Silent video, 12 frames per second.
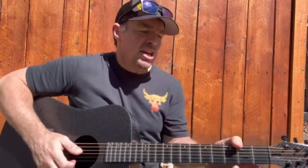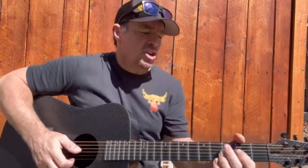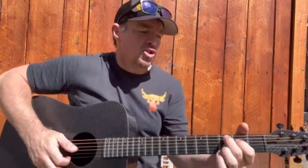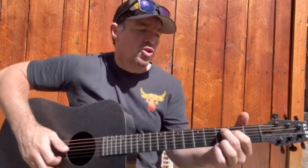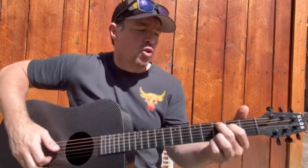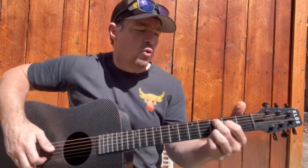
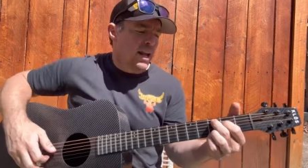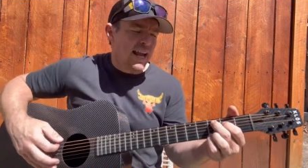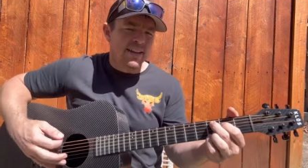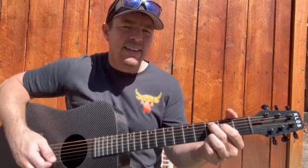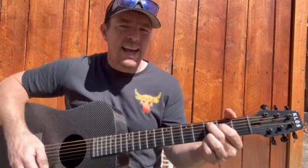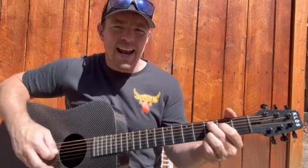You're just going to ring
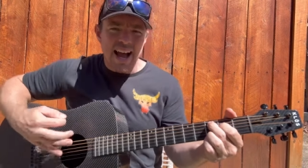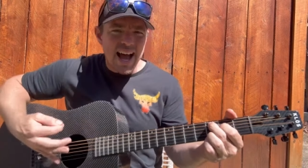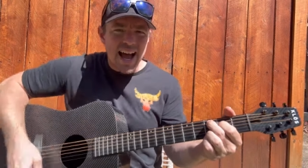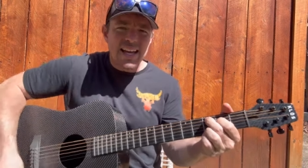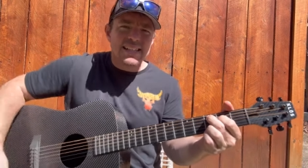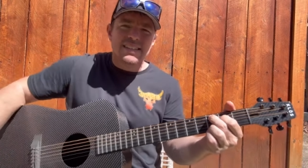out that
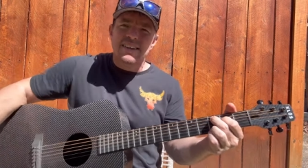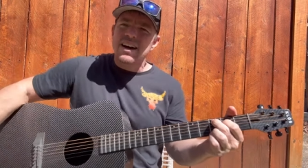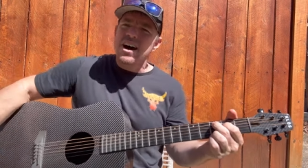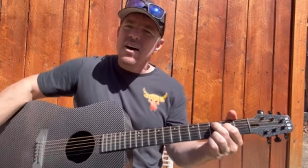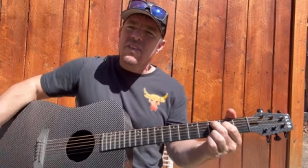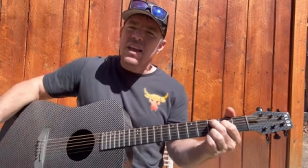I
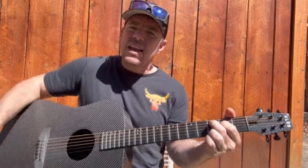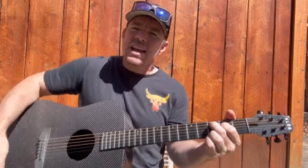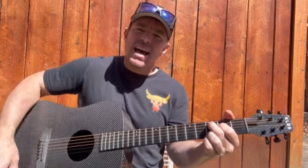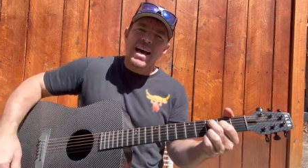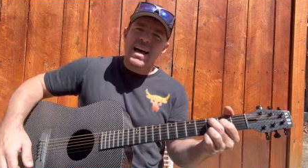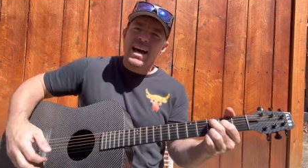saw the
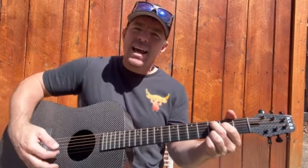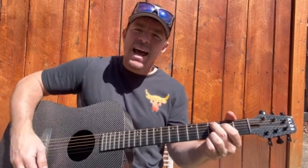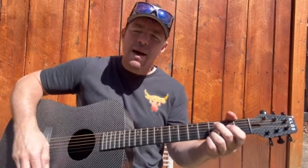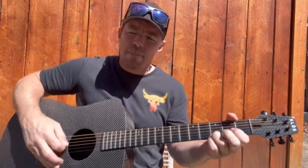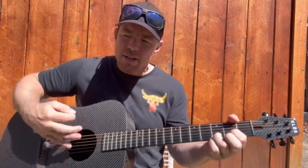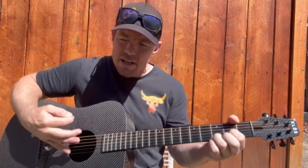light.
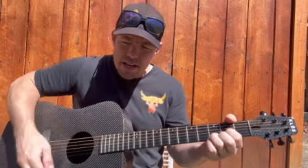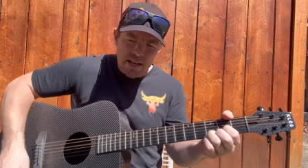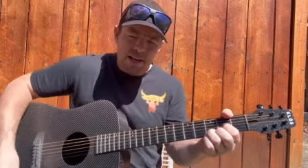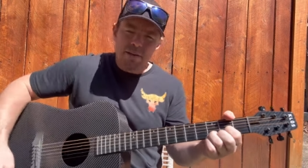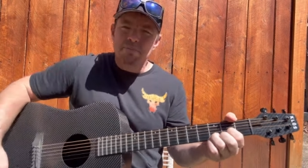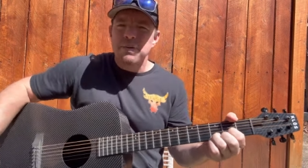I've been
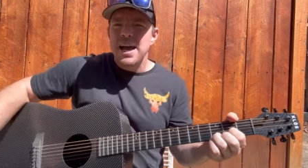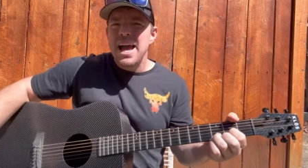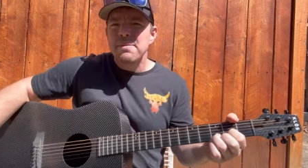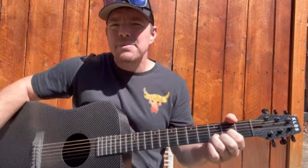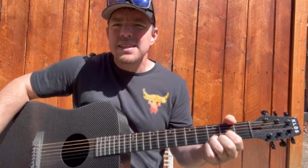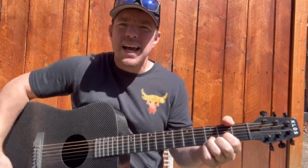
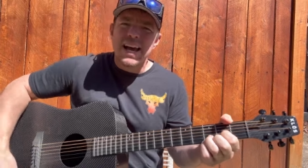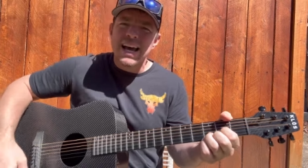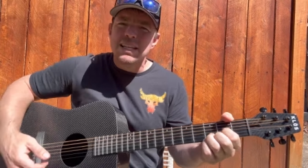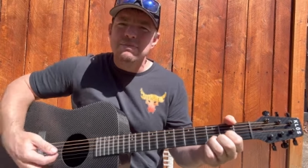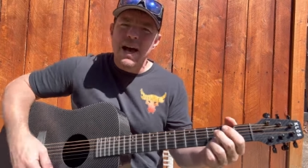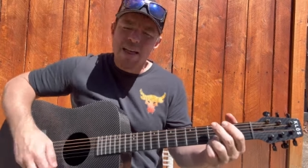
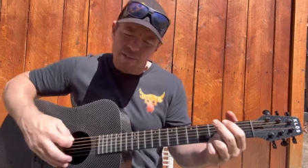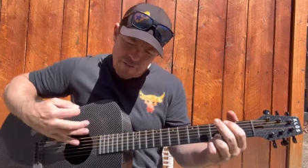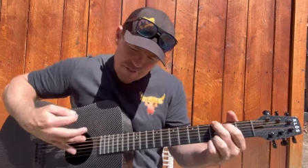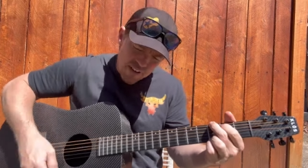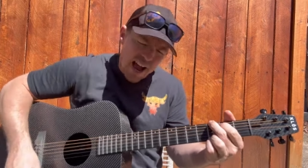baptized by the